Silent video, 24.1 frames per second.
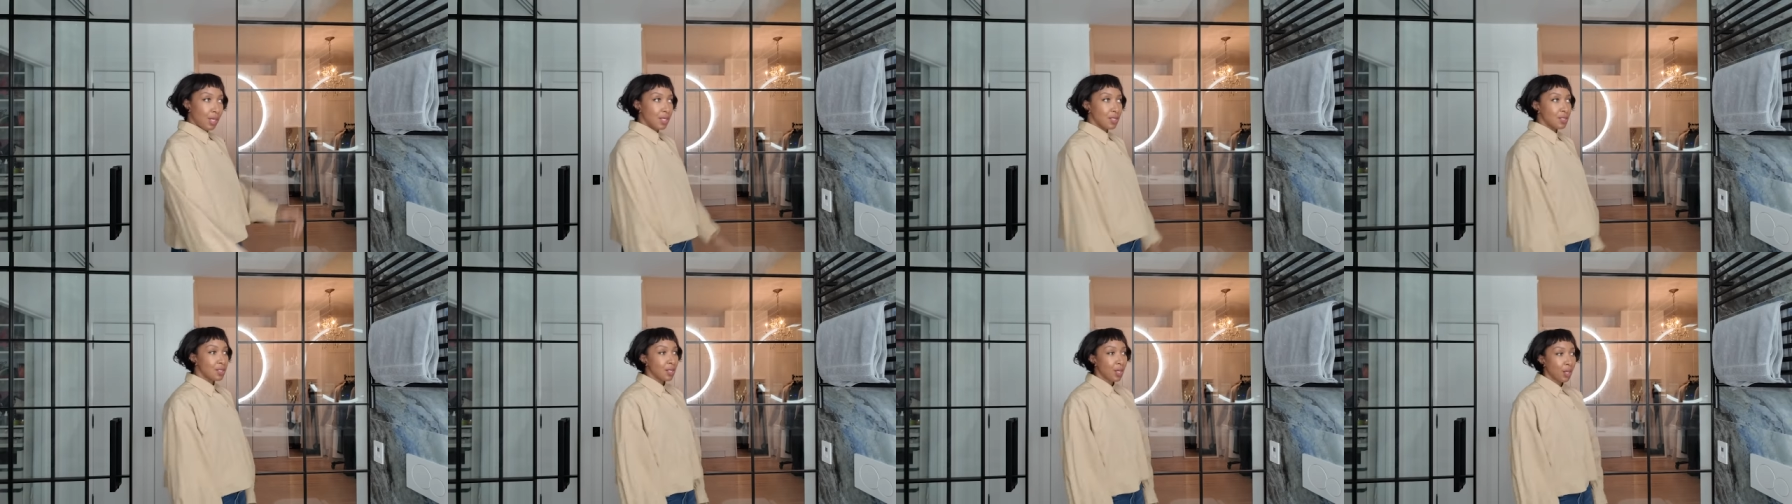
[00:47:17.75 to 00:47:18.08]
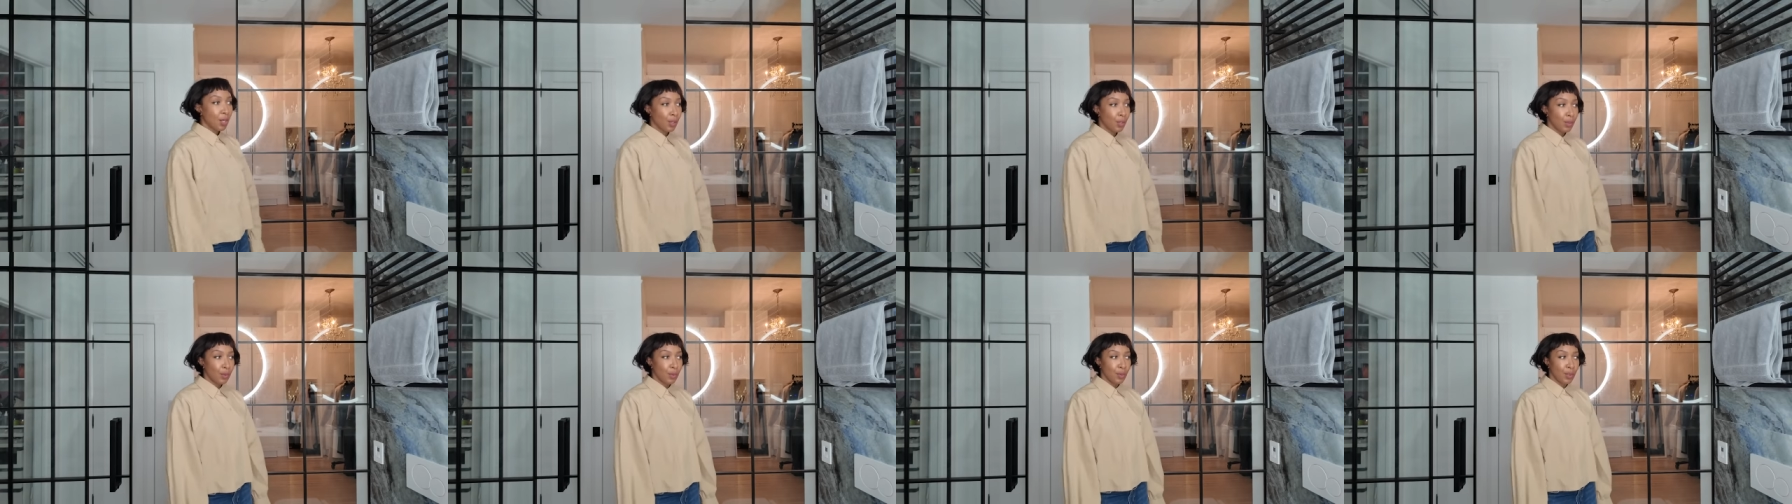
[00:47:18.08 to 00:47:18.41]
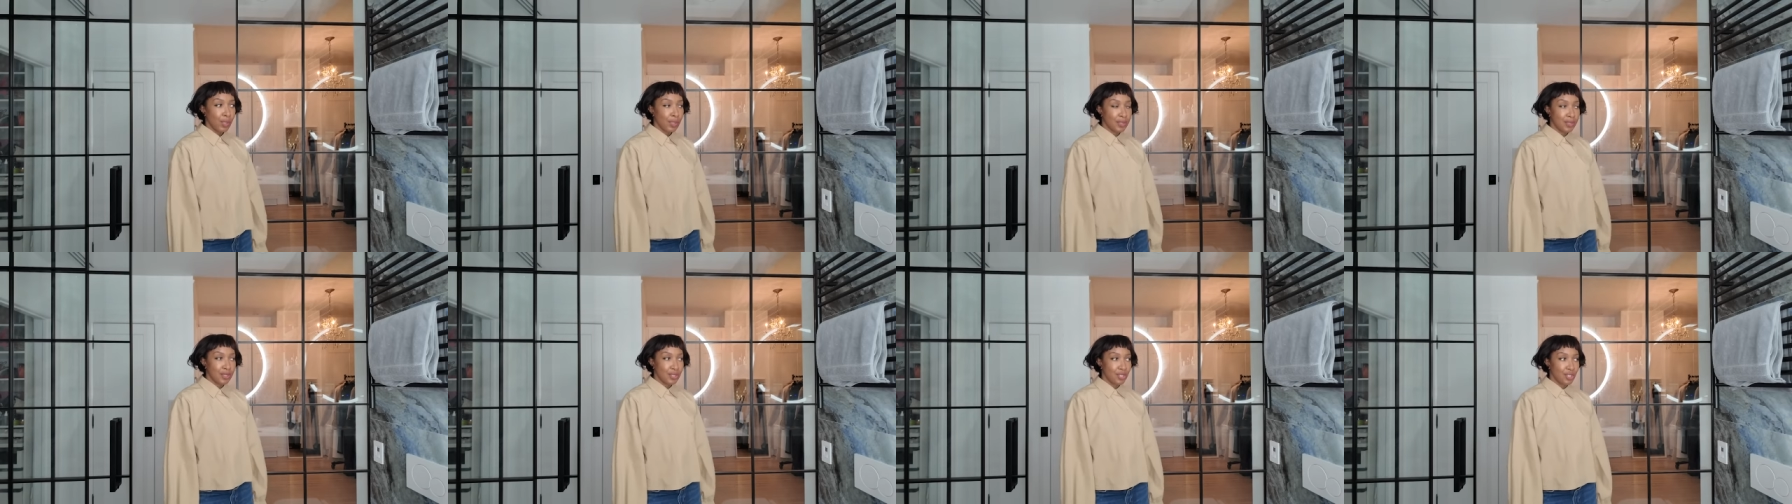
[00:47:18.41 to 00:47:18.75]
So
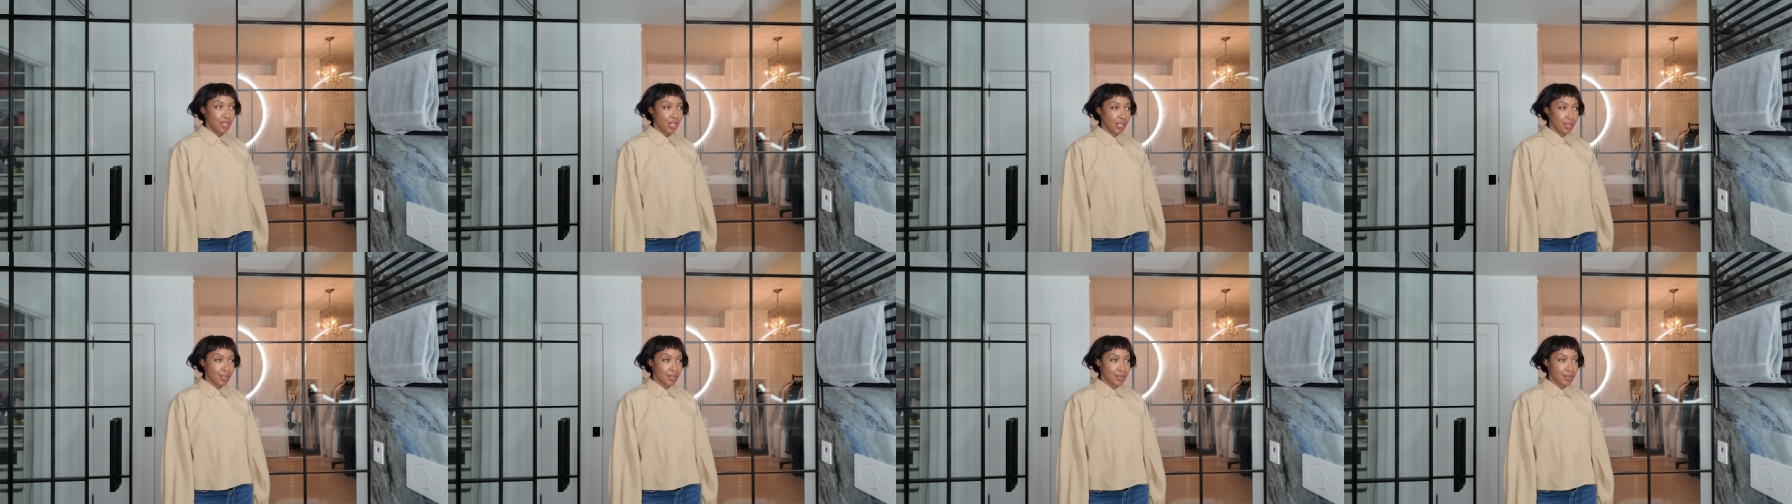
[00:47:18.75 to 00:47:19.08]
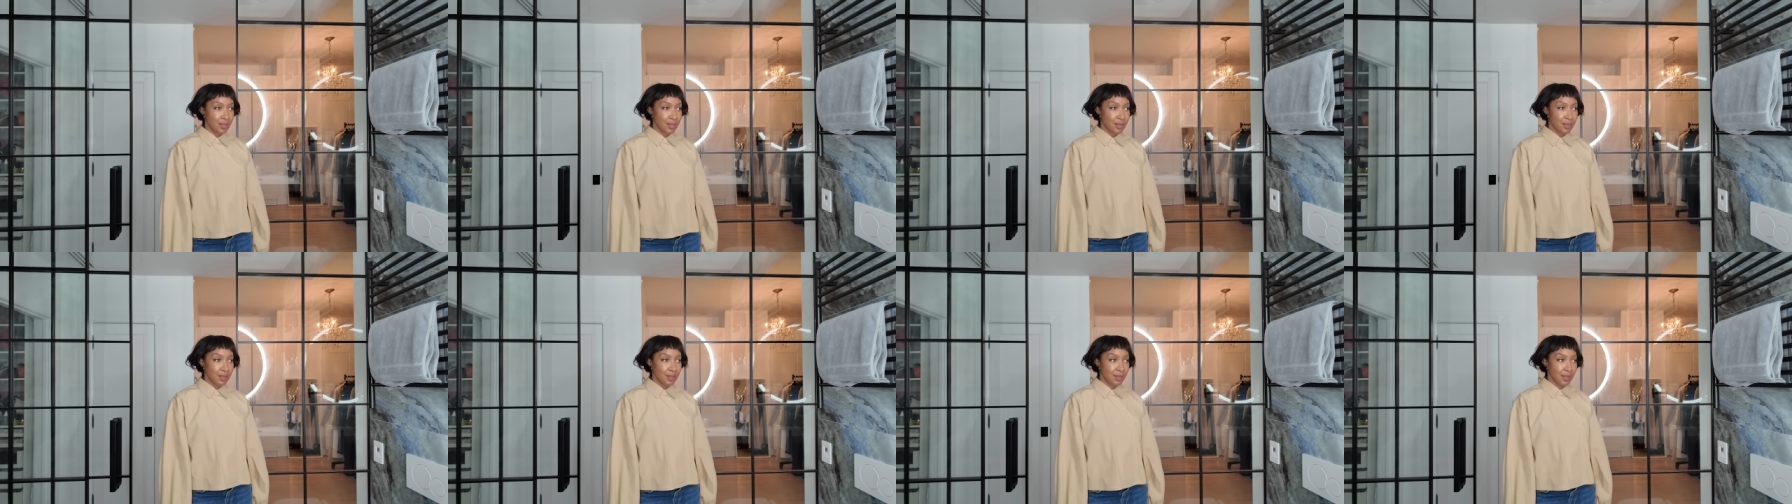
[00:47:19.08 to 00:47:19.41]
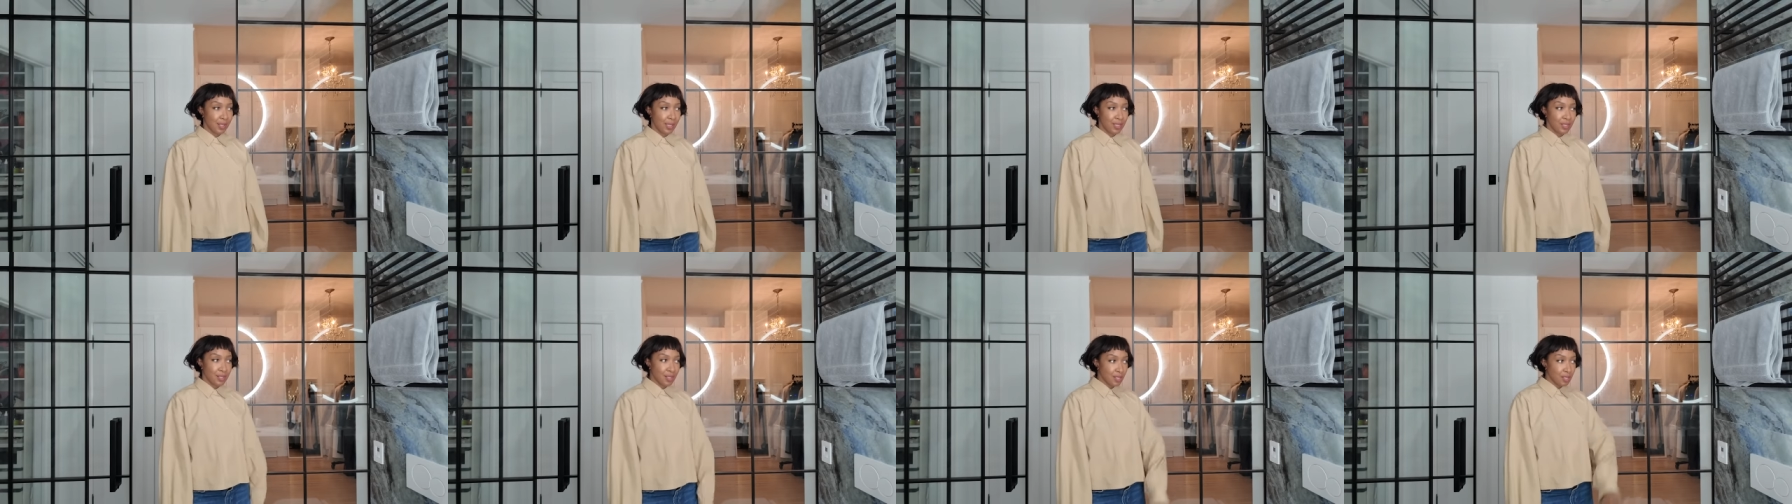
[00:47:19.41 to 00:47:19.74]
it's
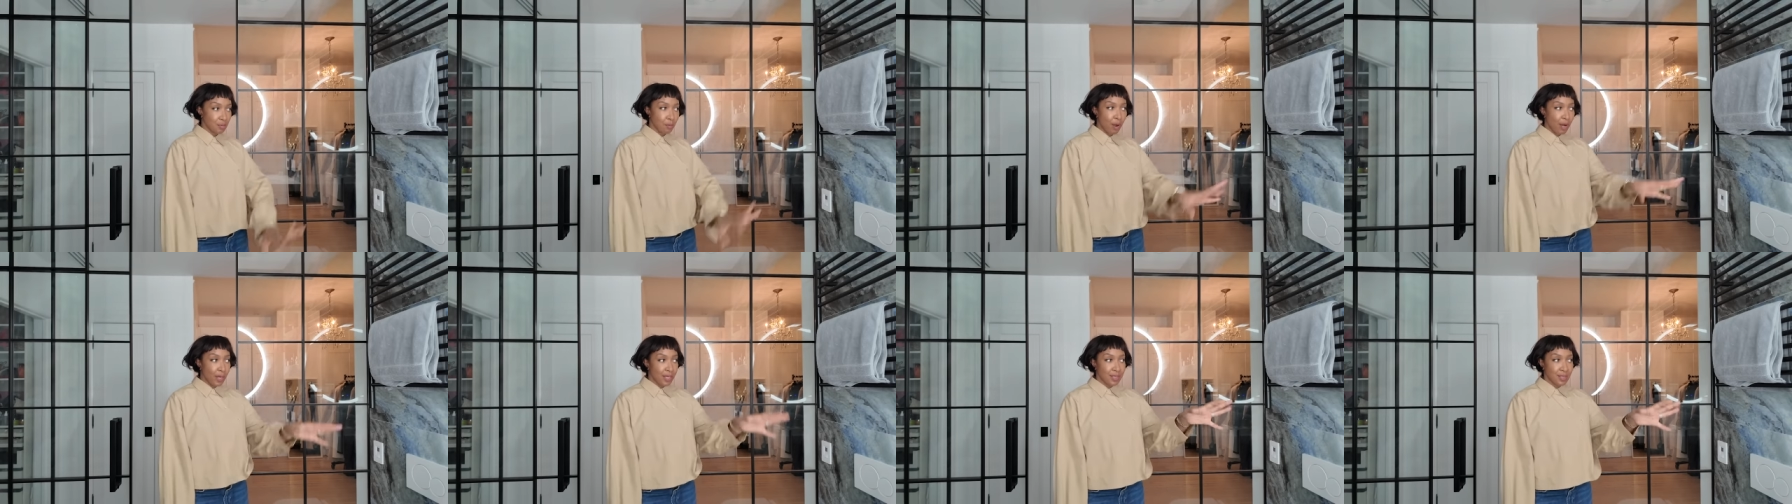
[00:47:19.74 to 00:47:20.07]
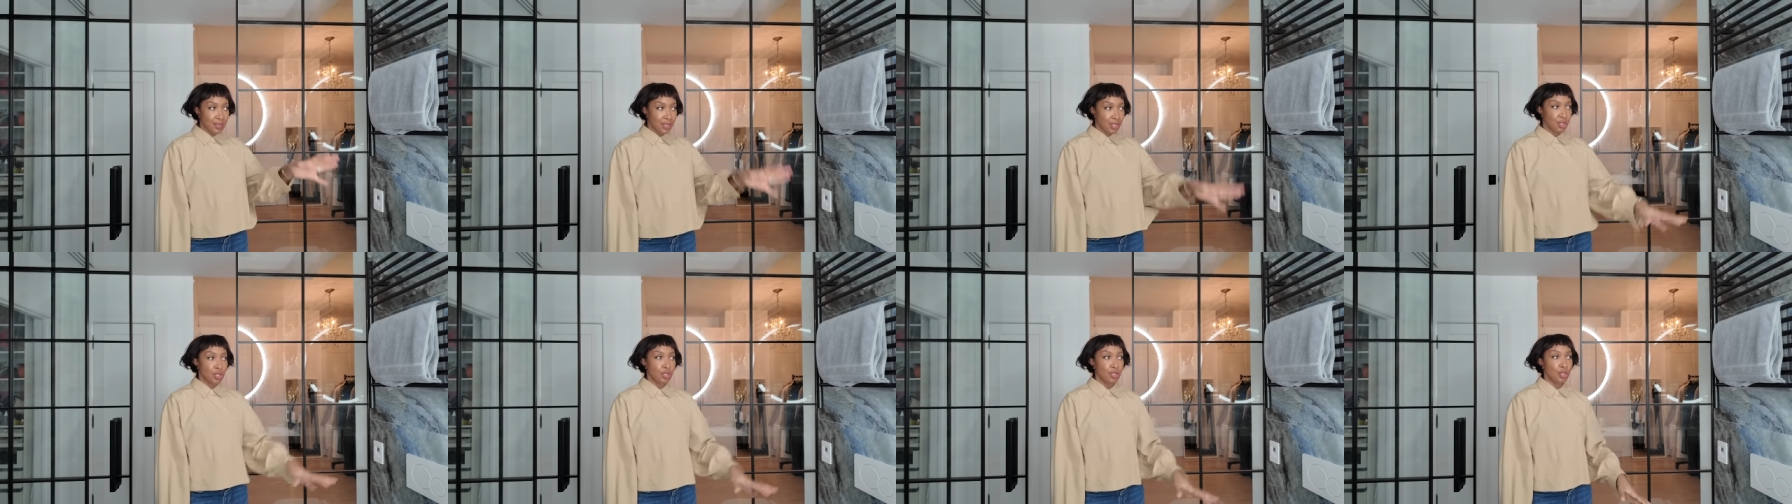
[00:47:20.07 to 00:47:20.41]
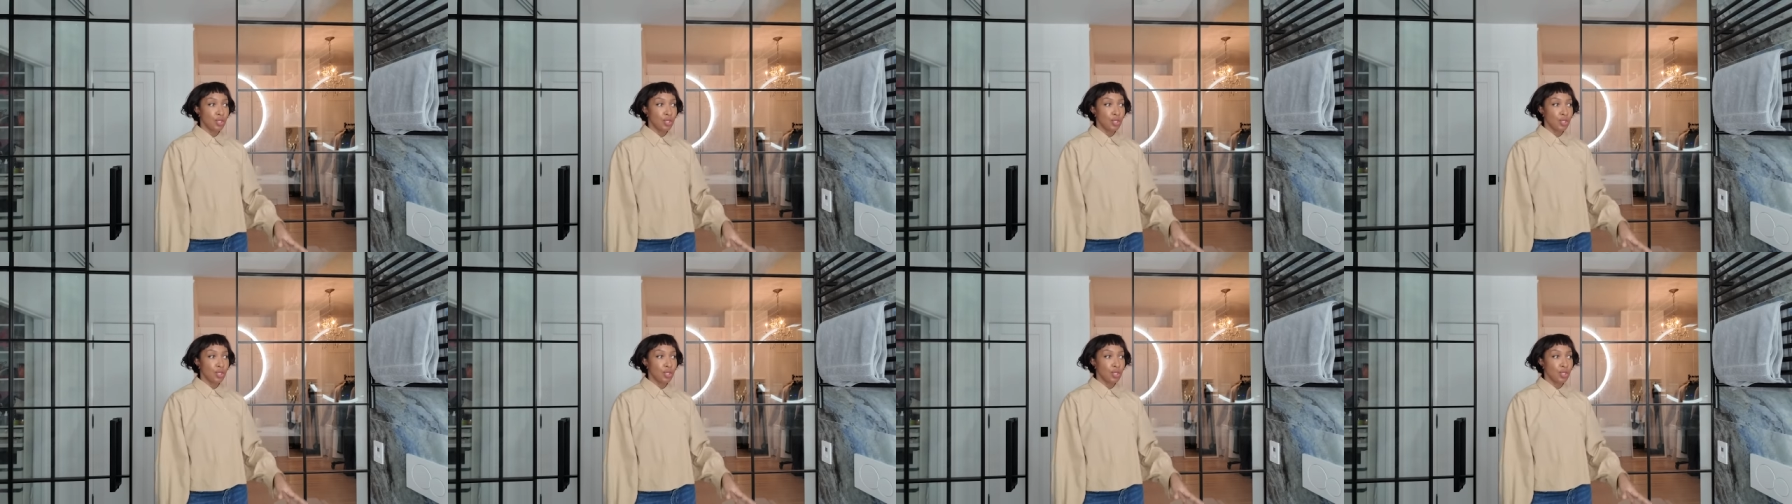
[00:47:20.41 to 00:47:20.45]
just, it's the smartest thing to